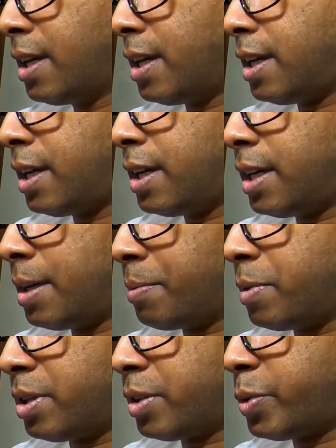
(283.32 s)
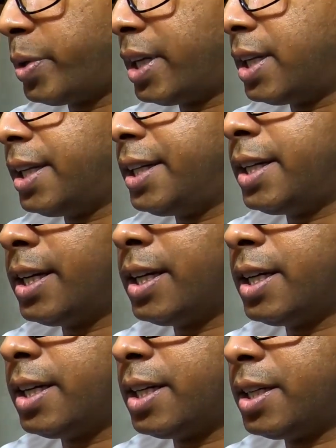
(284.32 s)
And I'm going to quickly
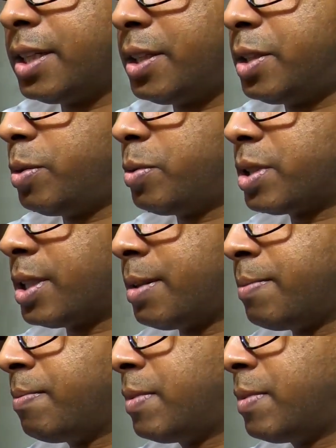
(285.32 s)
do some